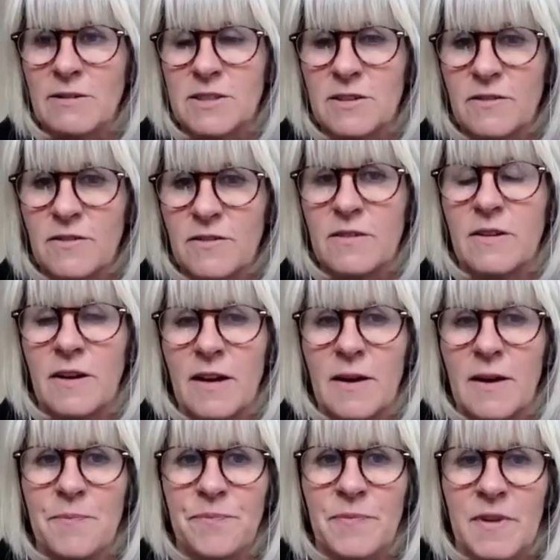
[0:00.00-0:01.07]
of
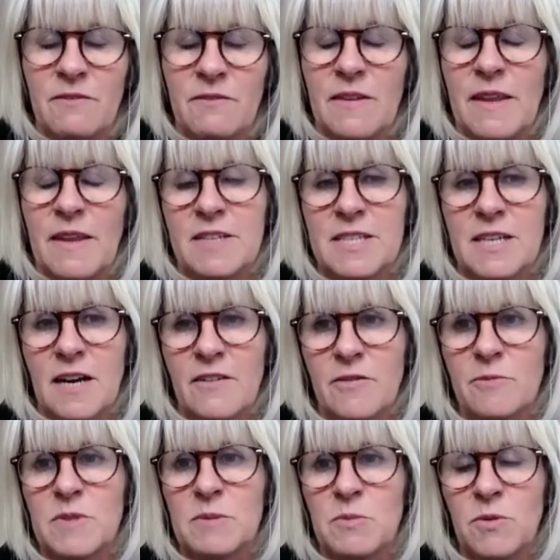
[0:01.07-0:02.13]
when they
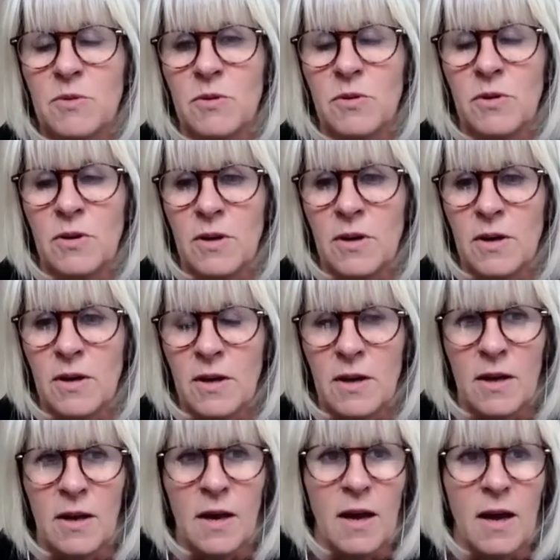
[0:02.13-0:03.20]
retire from sport.
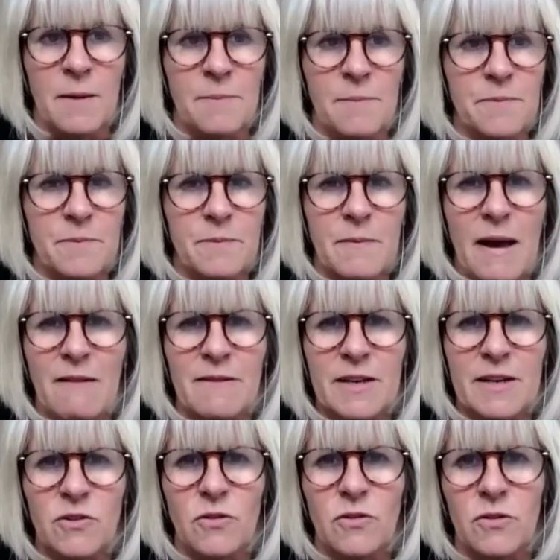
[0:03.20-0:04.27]

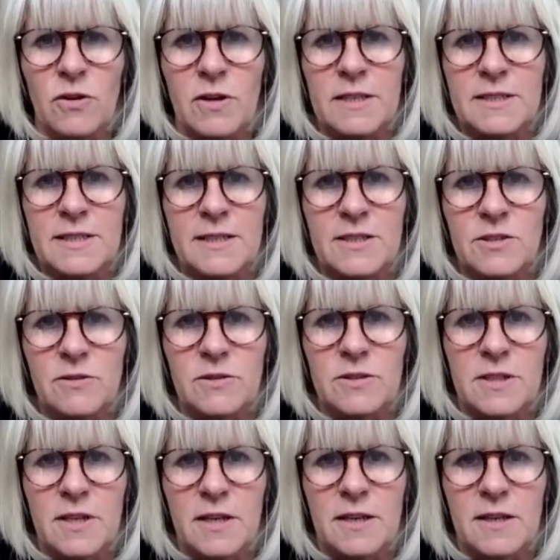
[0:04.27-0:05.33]
Marilyn or Lizzie,
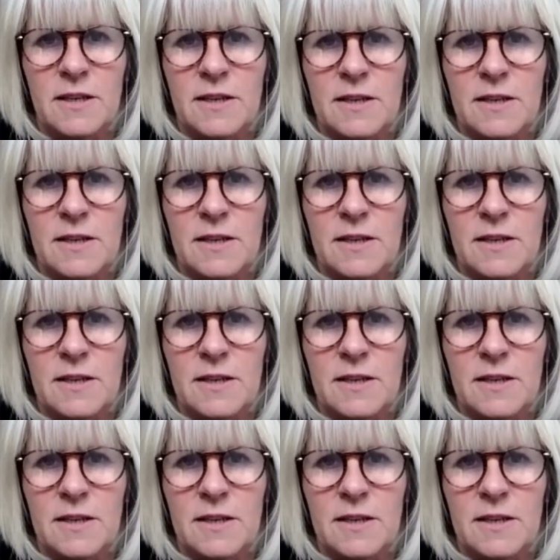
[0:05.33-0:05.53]
do you want to?